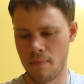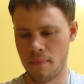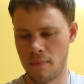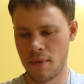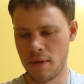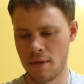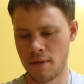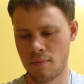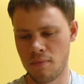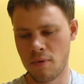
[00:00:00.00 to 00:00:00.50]

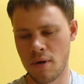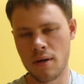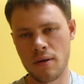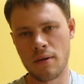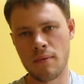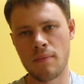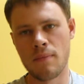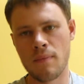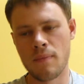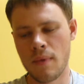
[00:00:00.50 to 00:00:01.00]
This
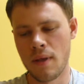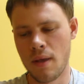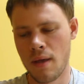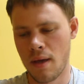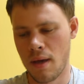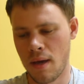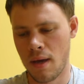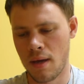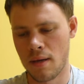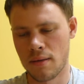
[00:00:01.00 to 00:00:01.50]
one
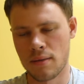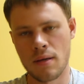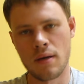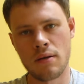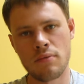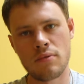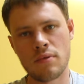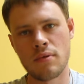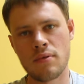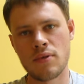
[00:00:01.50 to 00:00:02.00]
has
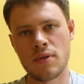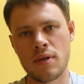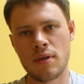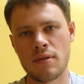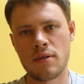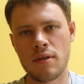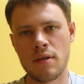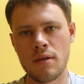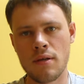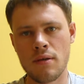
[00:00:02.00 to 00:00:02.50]

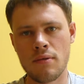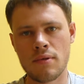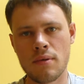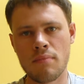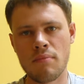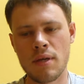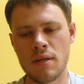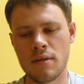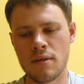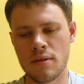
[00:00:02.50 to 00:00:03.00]
160
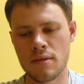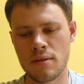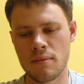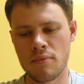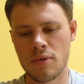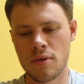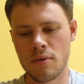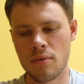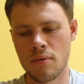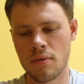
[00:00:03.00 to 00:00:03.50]
Newton meters
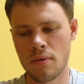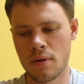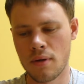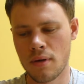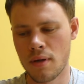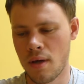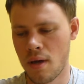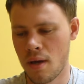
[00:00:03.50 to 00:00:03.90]
of torque,